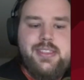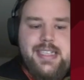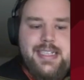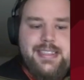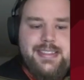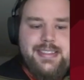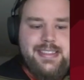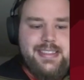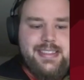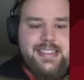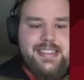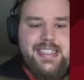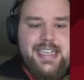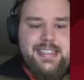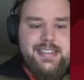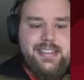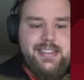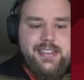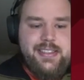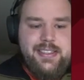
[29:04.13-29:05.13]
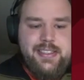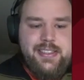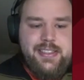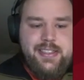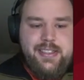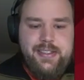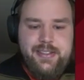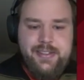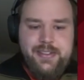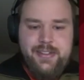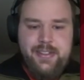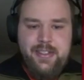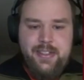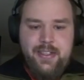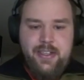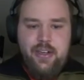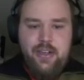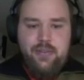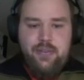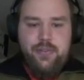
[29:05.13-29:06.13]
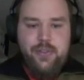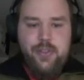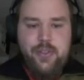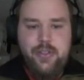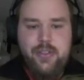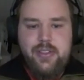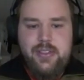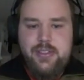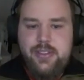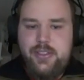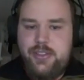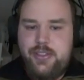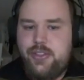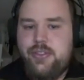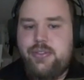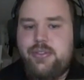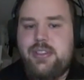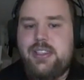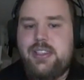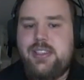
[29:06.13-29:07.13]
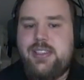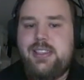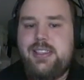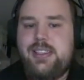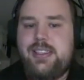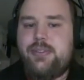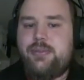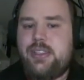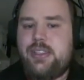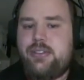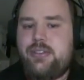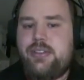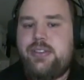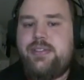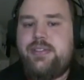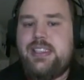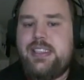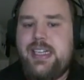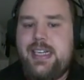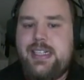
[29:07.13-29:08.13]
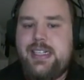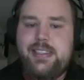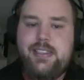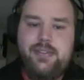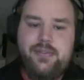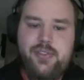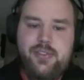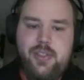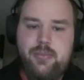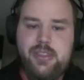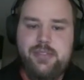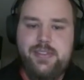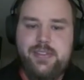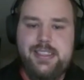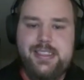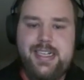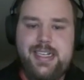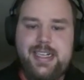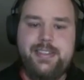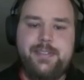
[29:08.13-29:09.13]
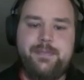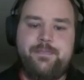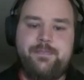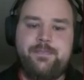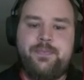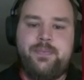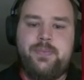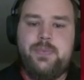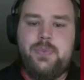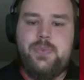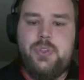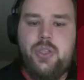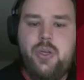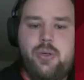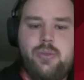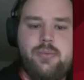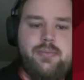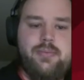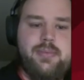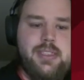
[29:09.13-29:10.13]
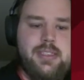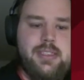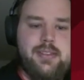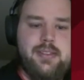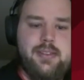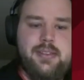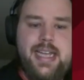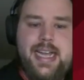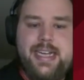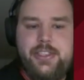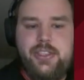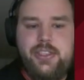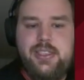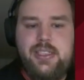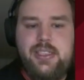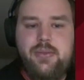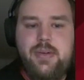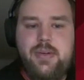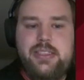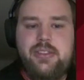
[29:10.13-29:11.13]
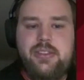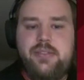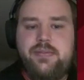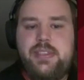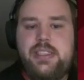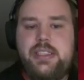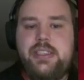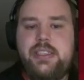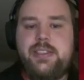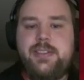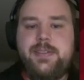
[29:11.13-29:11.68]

and get for synchronously retrieving data from the facade. So this is actually quite convenient.